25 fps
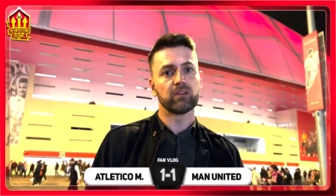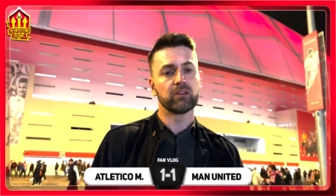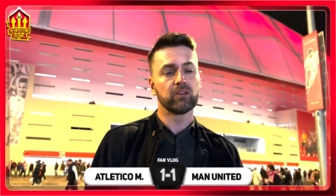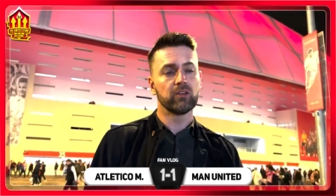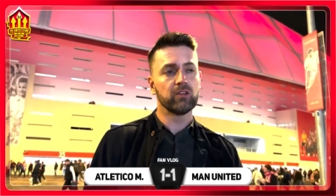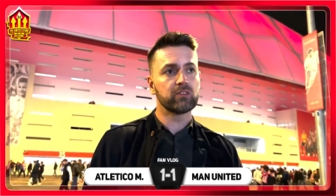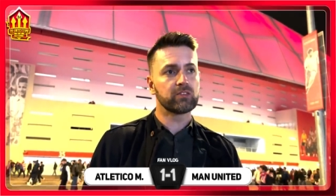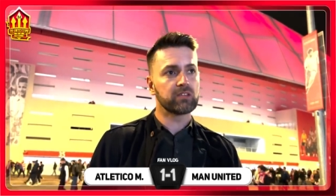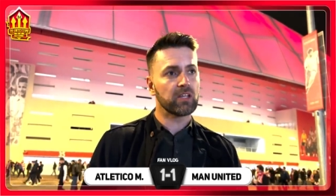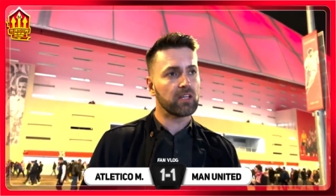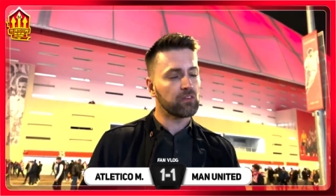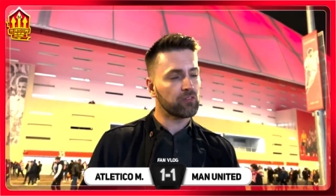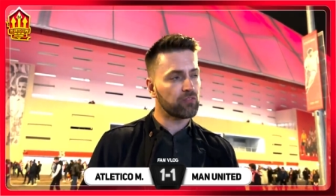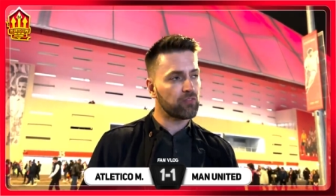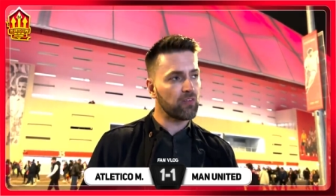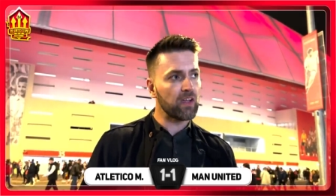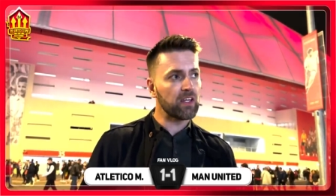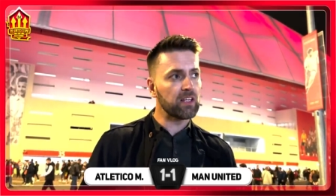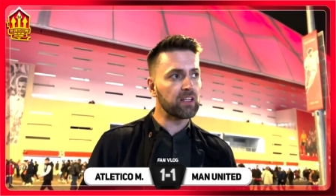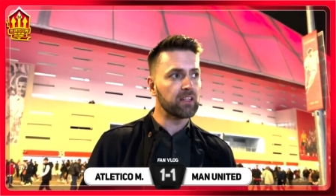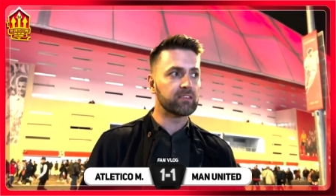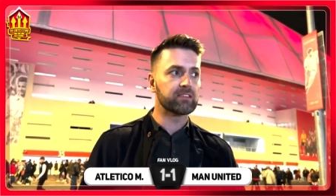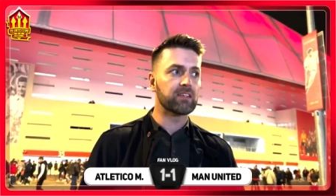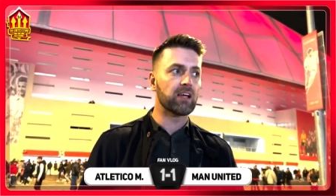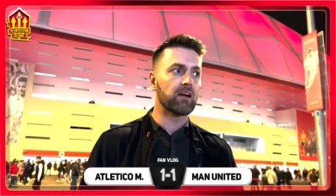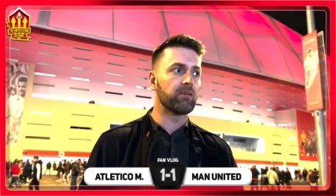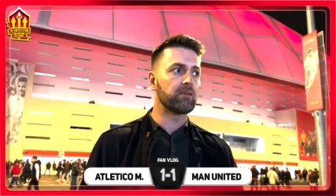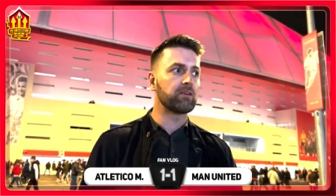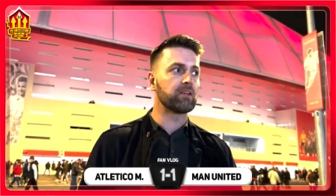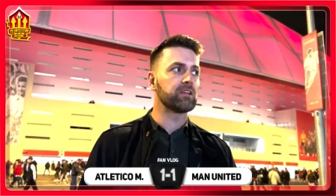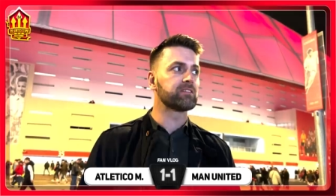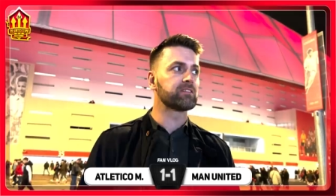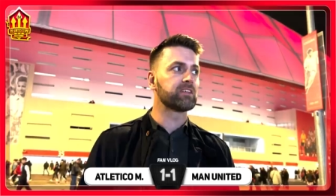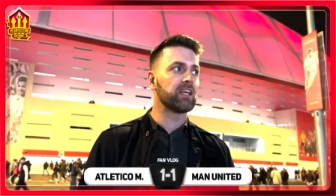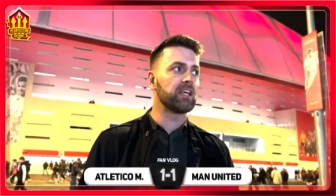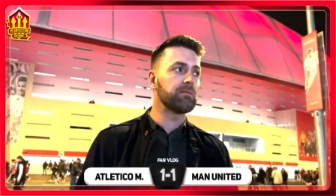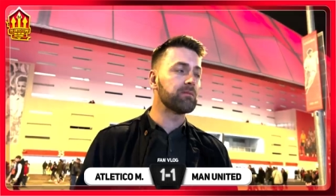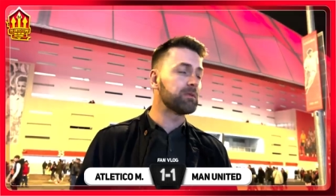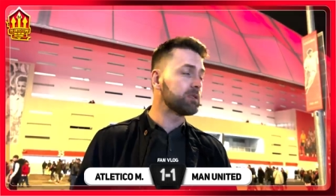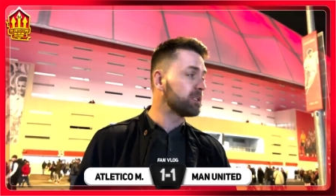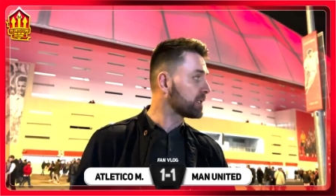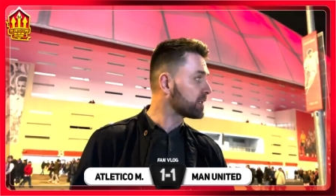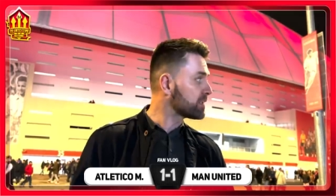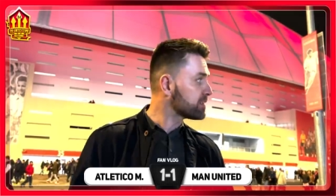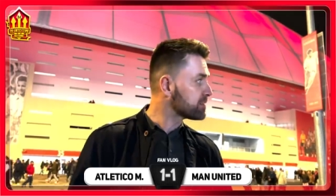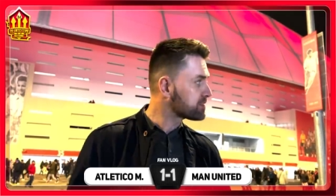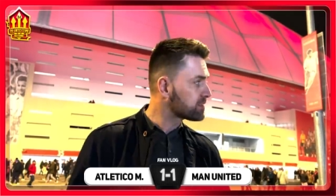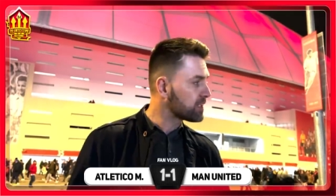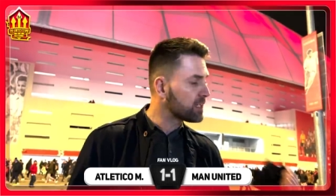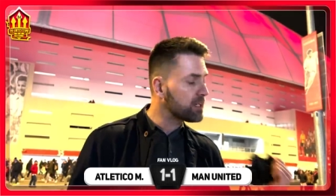You take Felix out of this team and you
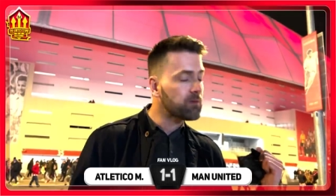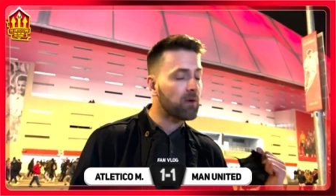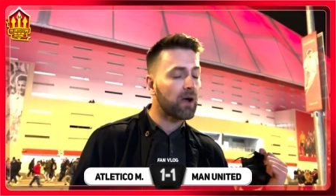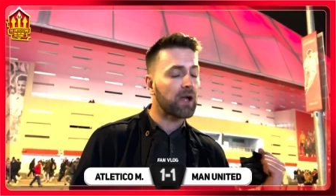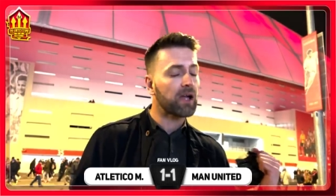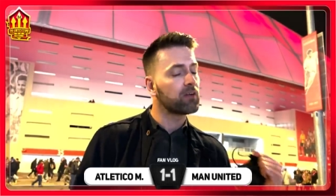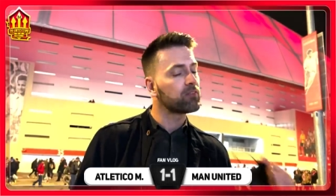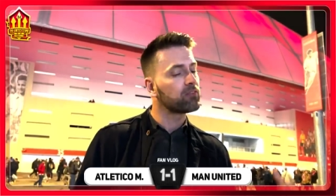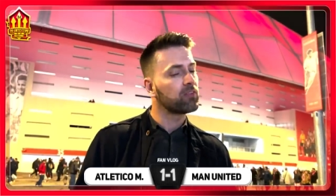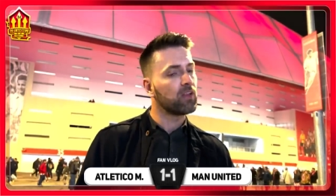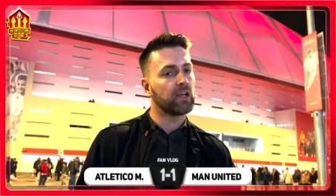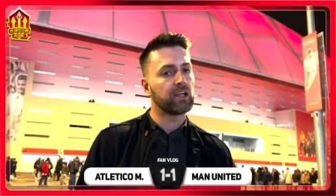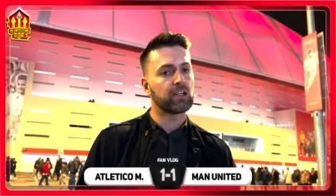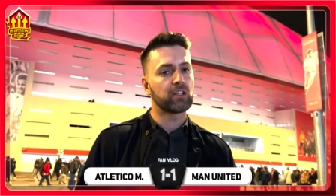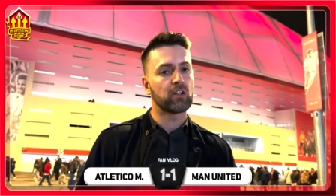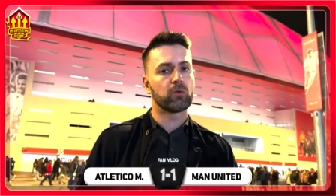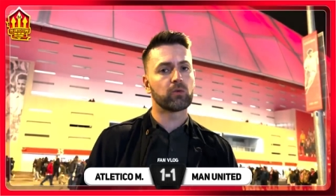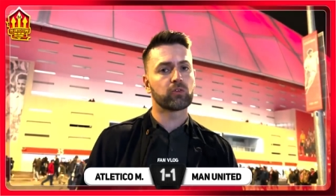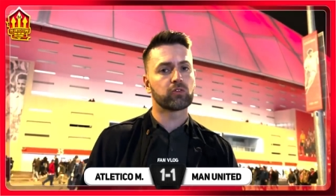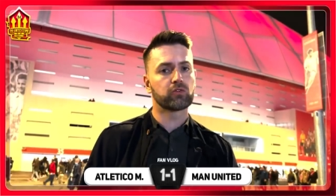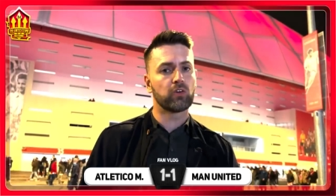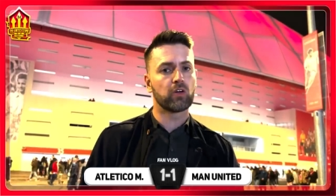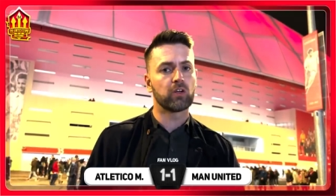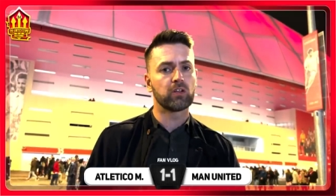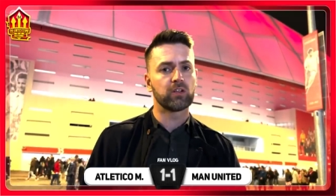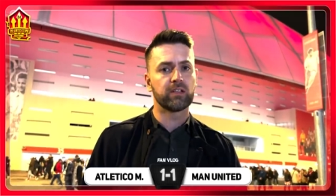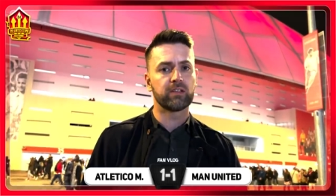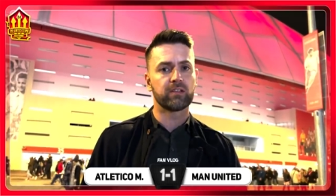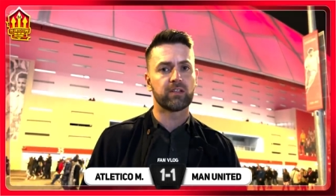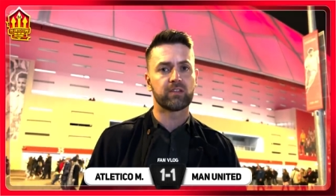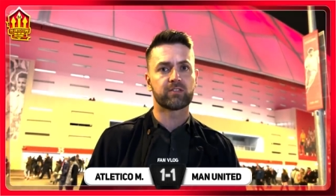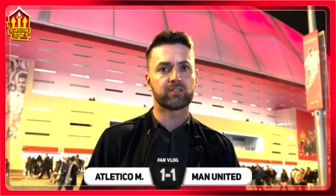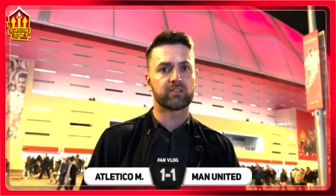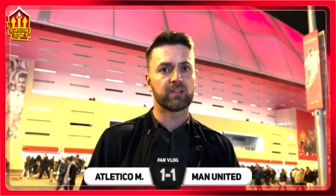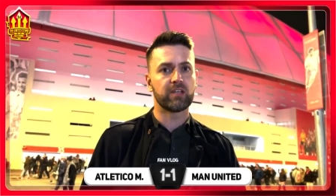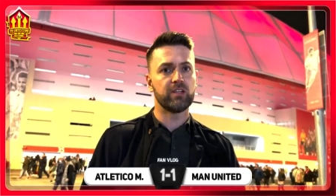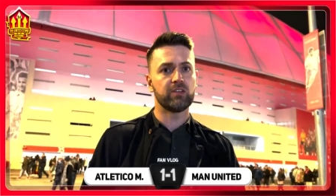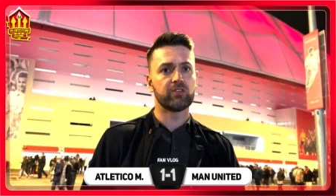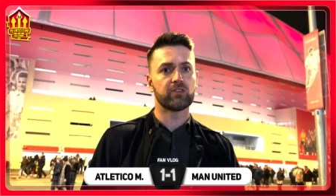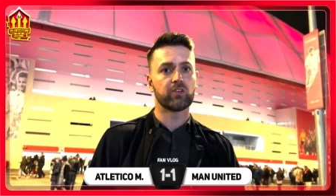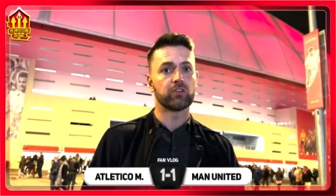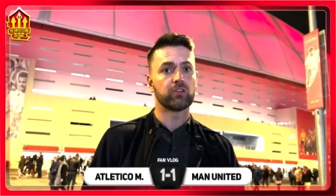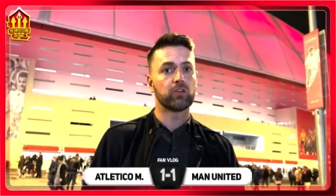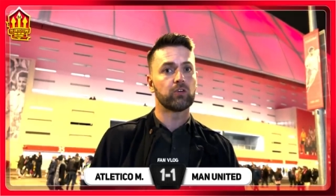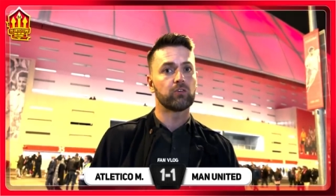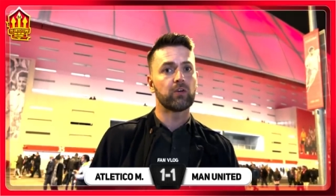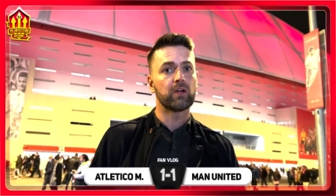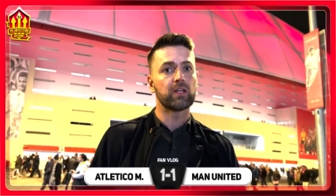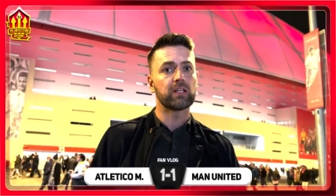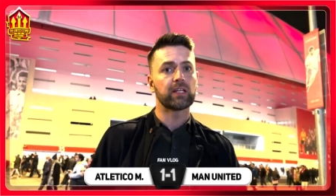can see why Atlético is struggling this season.
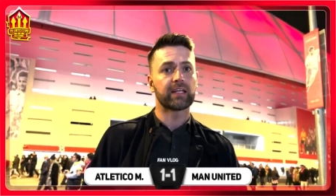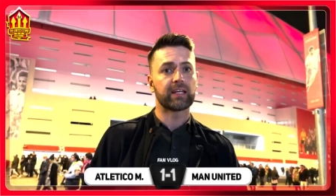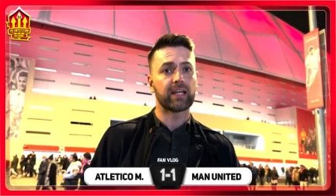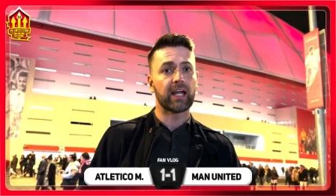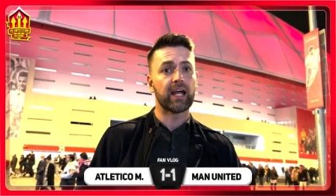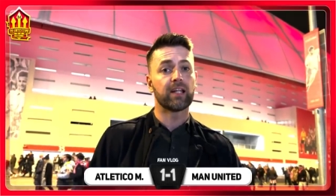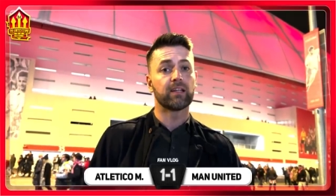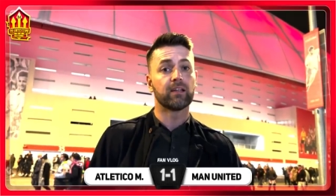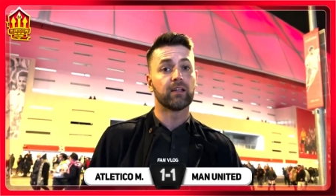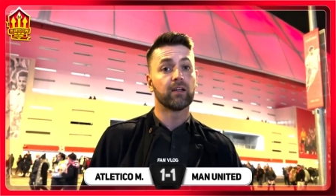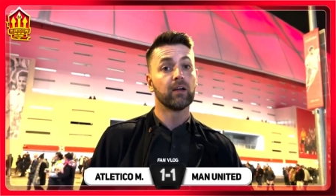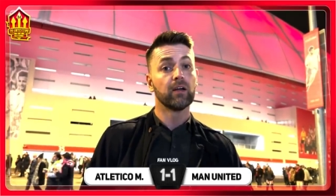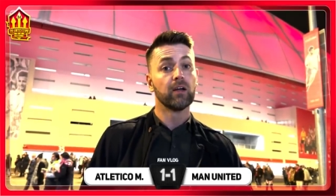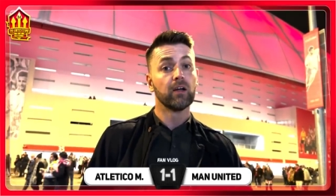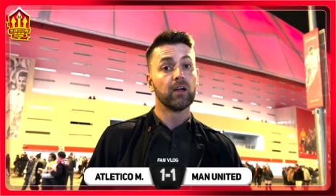You really can.